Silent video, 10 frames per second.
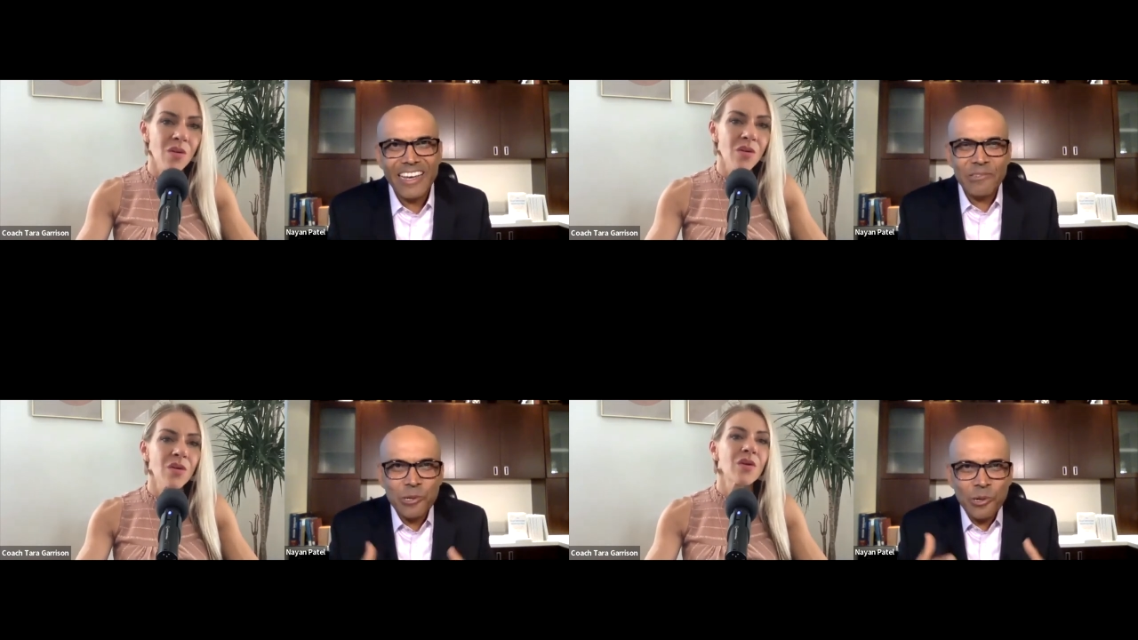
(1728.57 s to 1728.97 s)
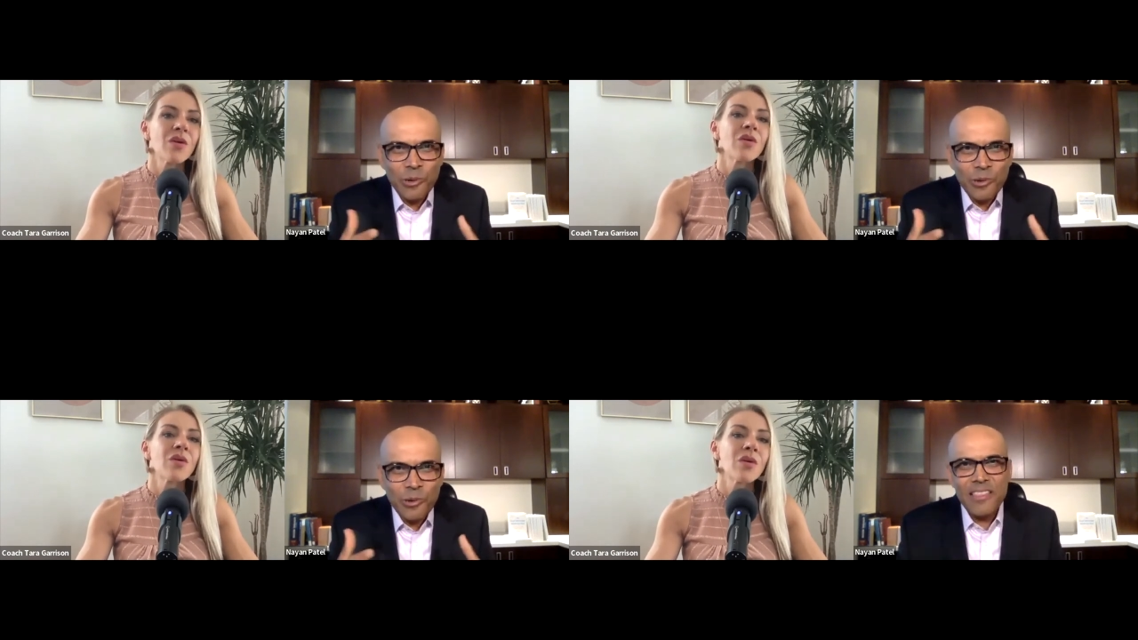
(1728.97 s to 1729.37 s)
Speaker 1: And
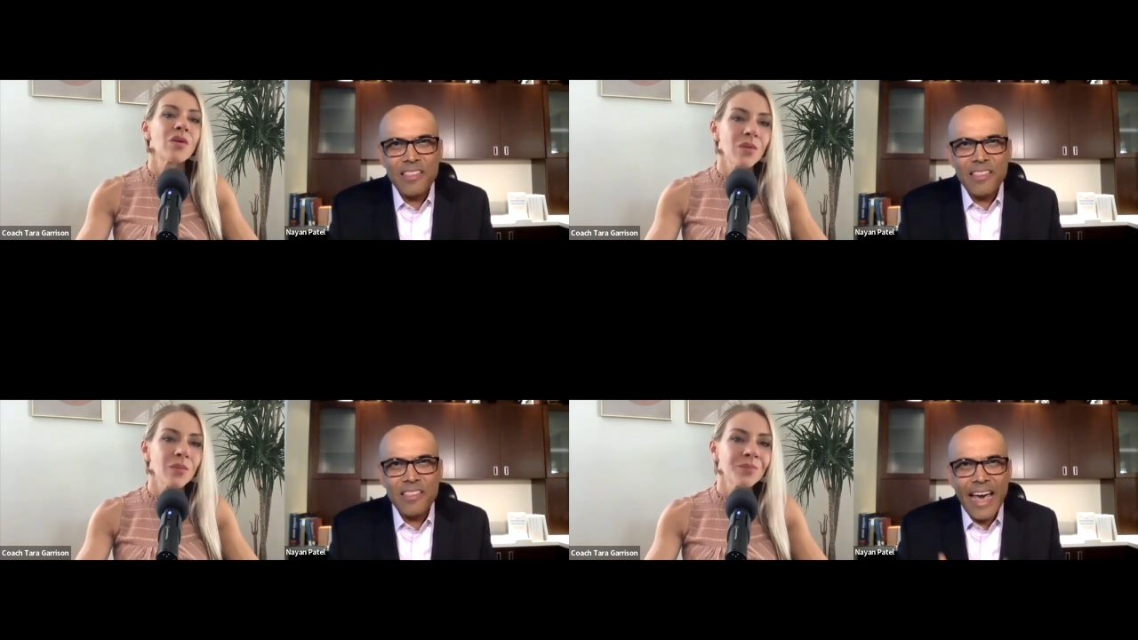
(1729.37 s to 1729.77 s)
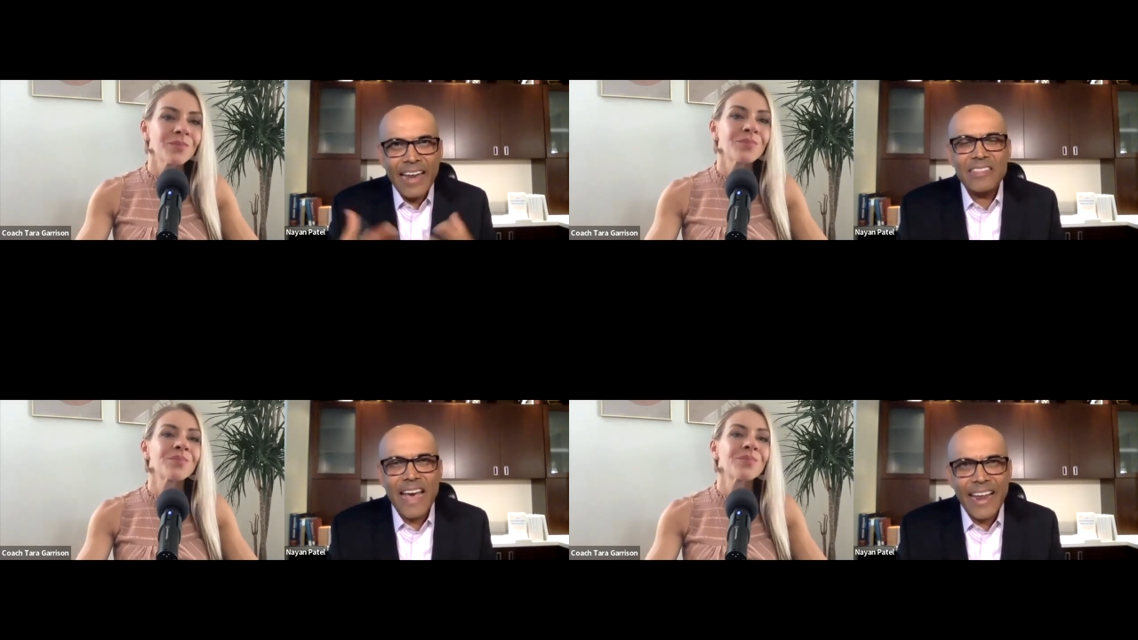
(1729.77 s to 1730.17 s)
so
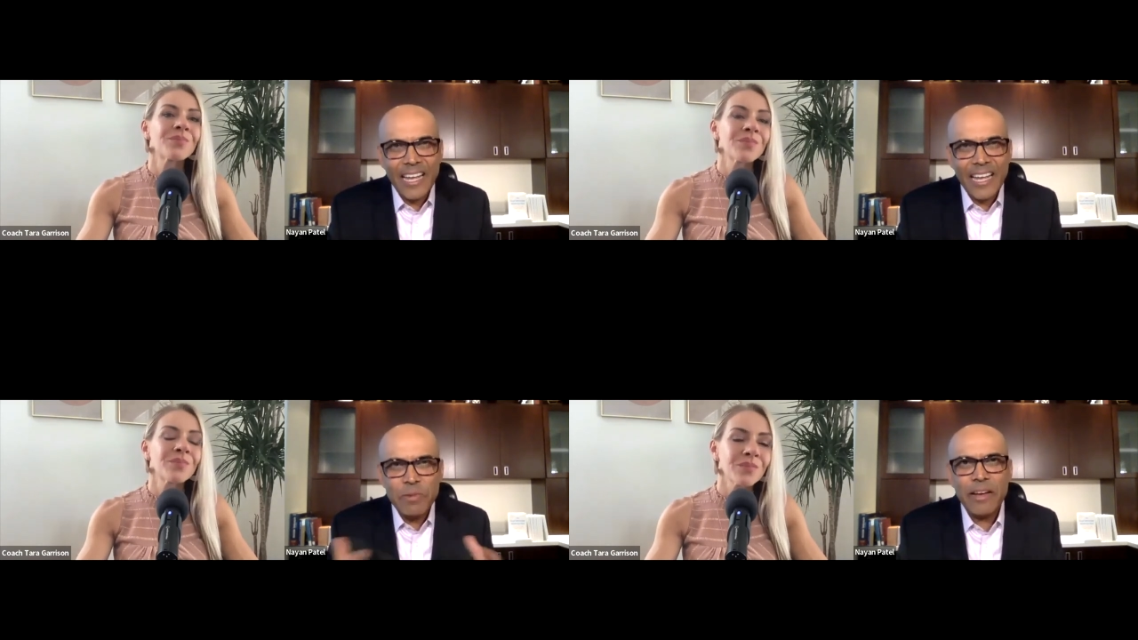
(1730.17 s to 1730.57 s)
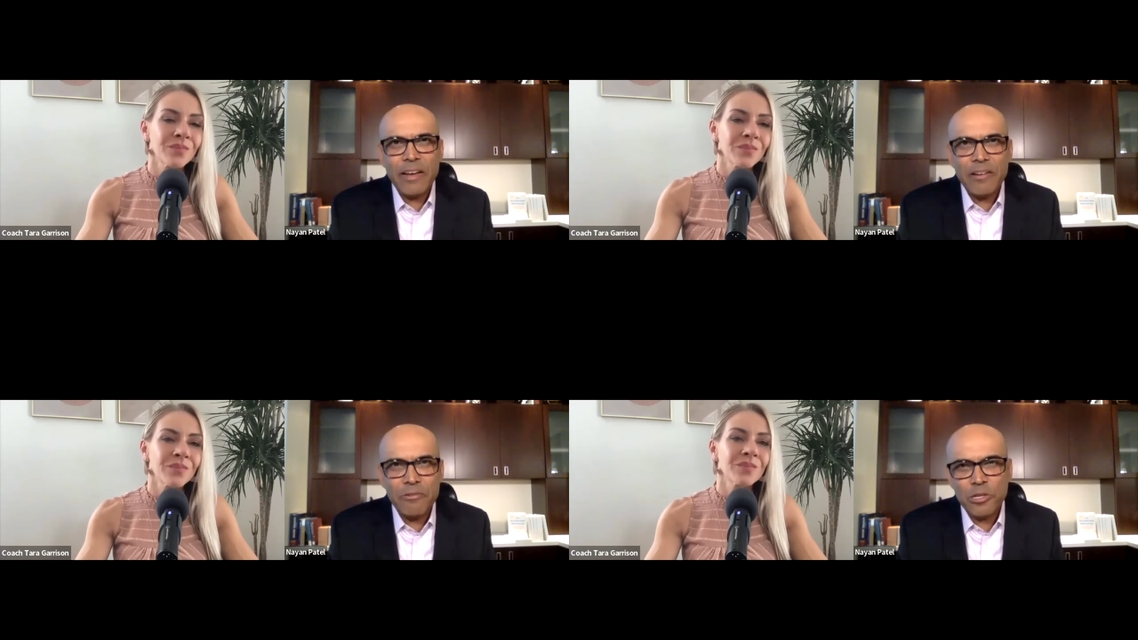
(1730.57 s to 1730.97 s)
that is, that has
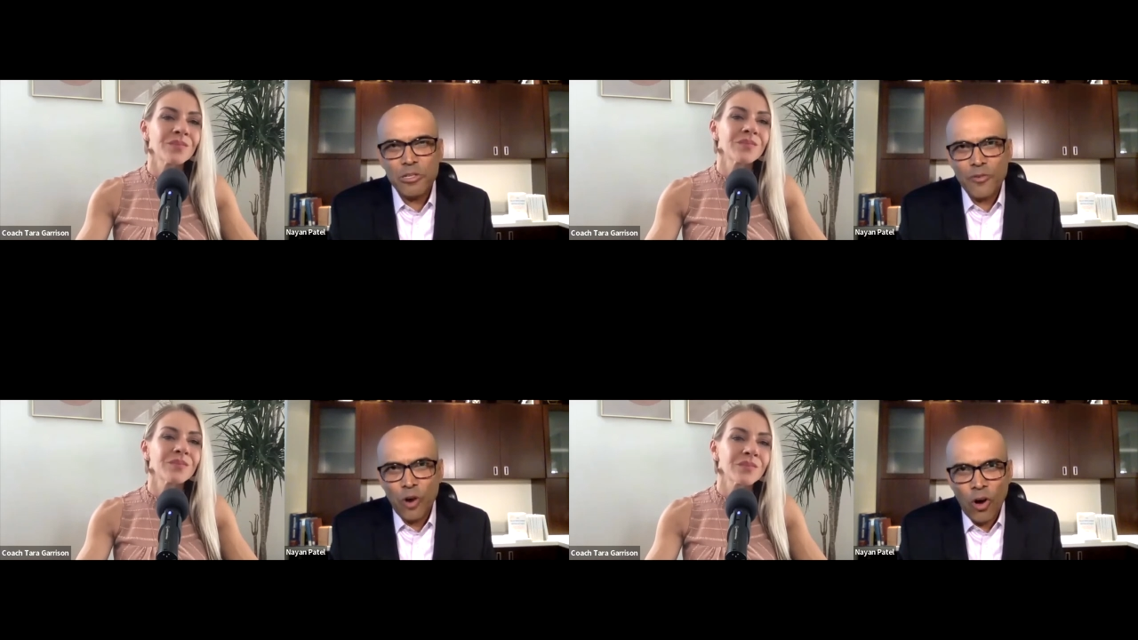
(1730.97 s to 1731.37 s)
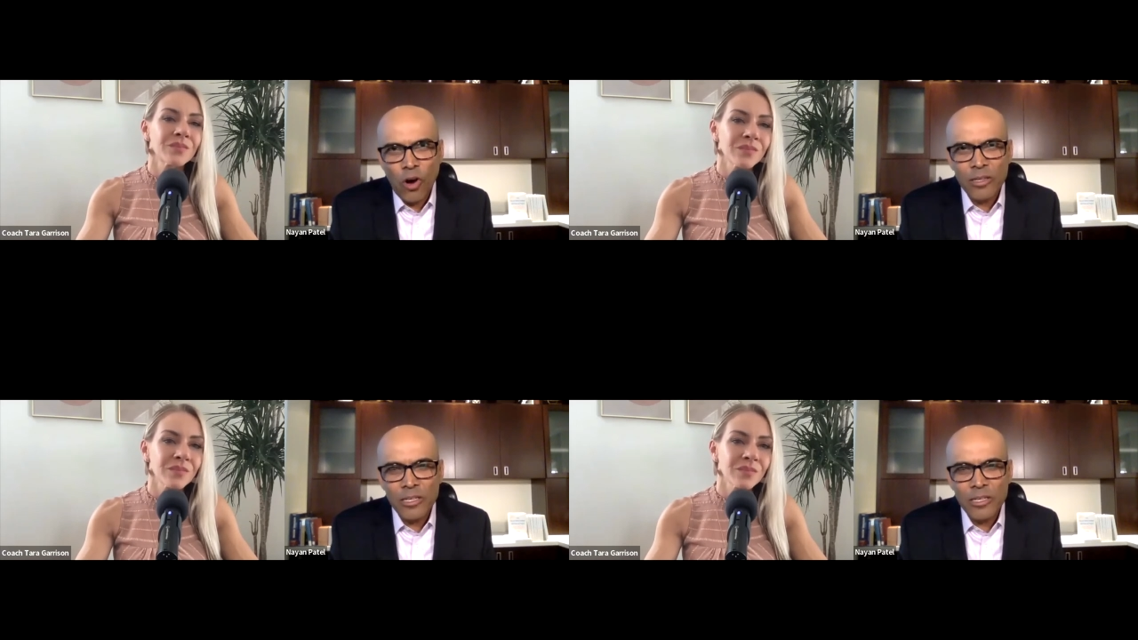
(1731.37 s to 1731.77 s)
been my research
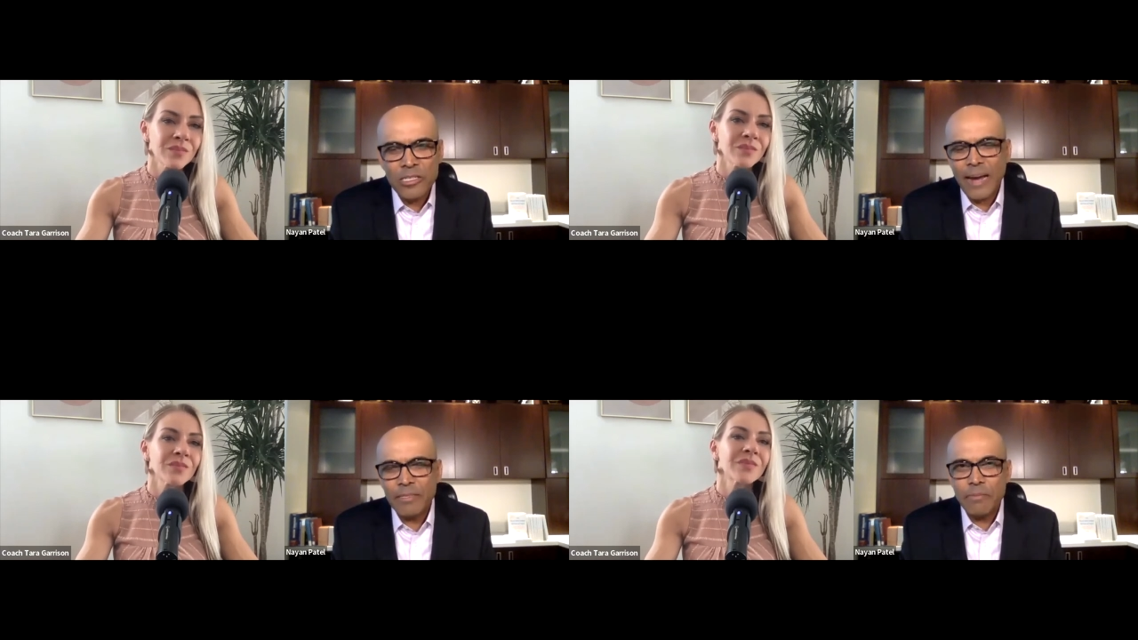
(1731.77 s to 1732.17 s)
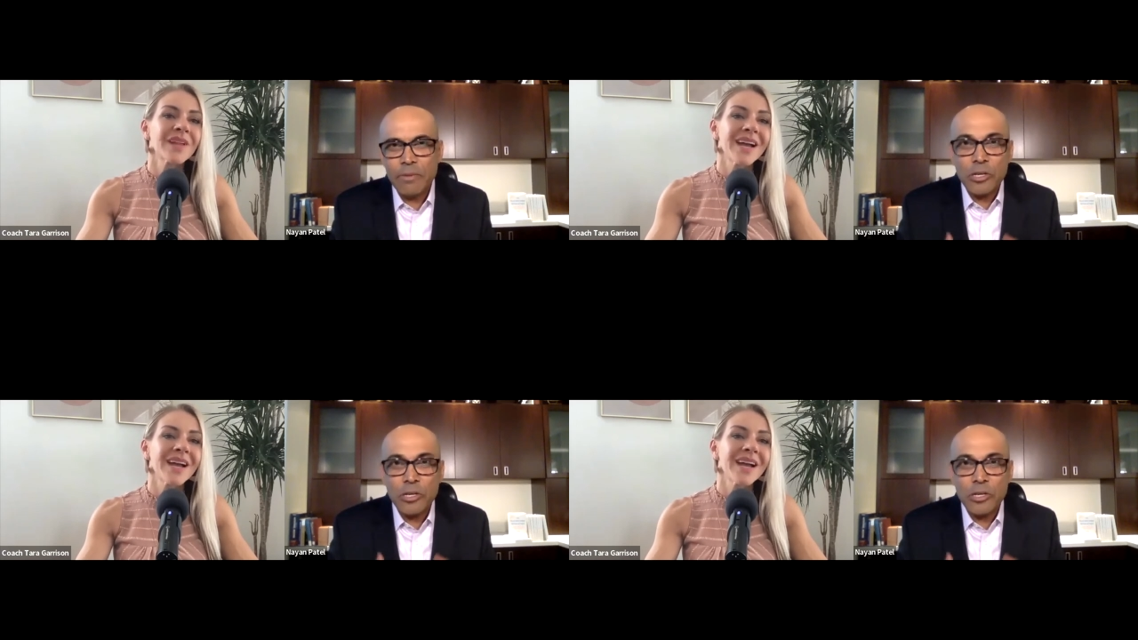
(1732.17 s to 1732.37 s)
for all these times.